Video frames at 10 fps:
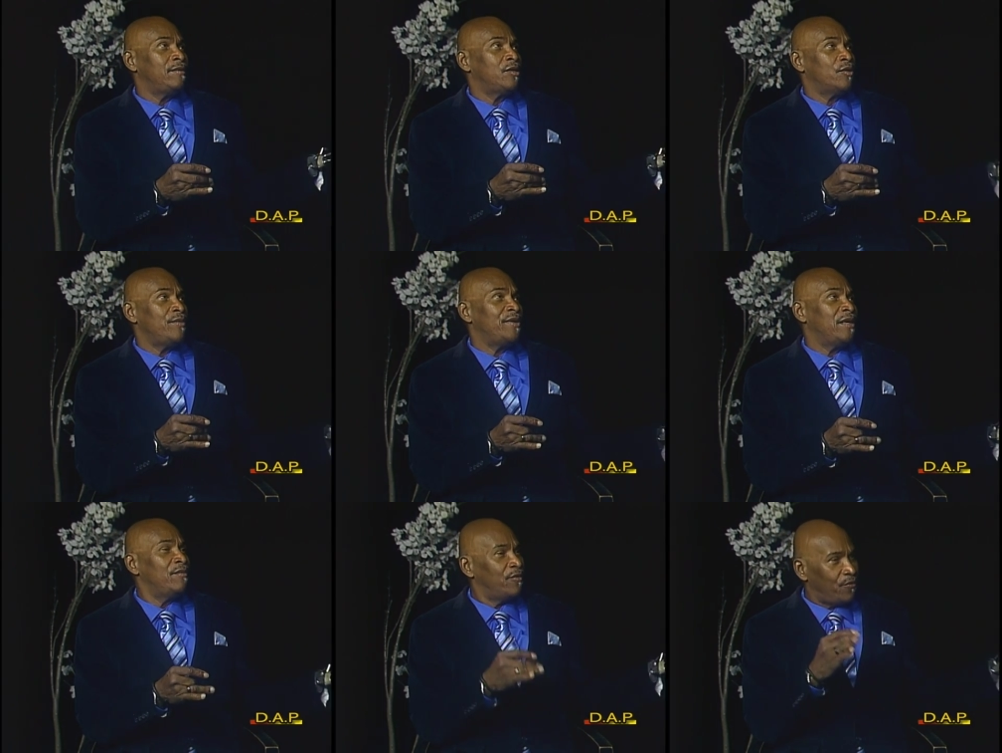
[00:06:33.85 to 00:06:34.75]
to 3
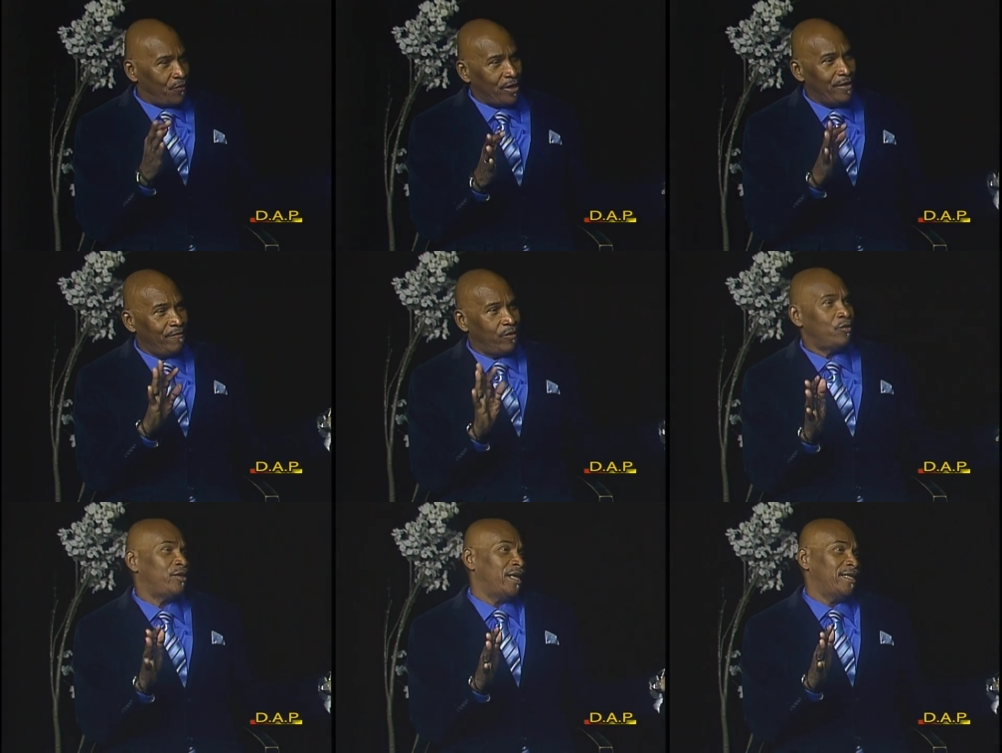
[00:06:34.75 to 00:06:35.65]
p.m. free flu
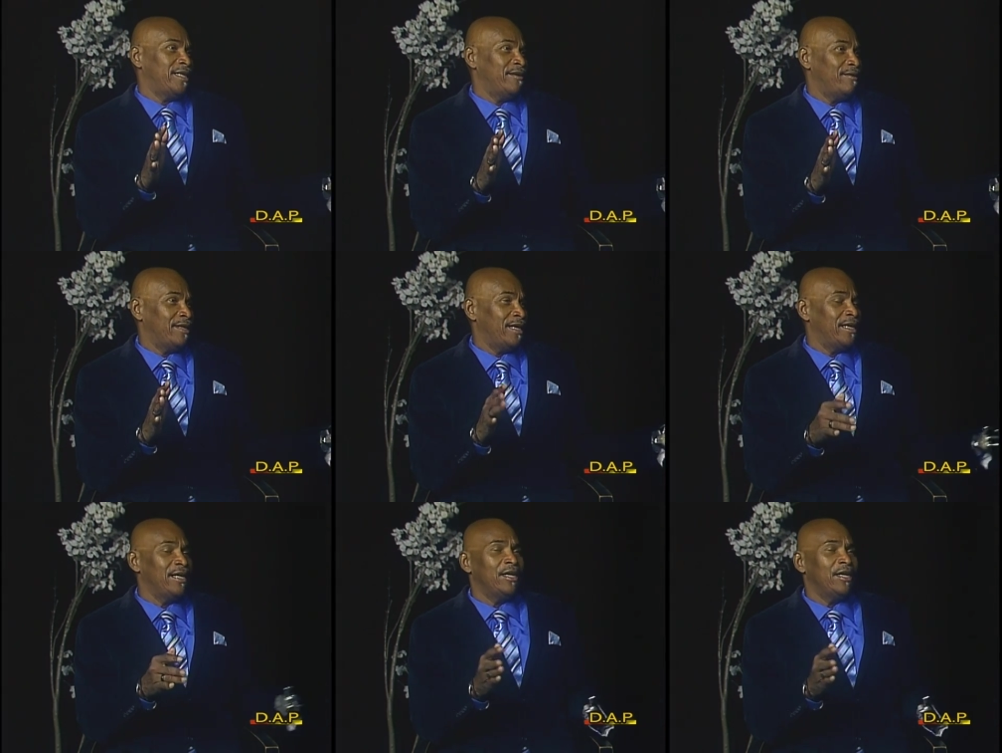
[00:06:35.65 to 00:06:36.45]
shots and everything.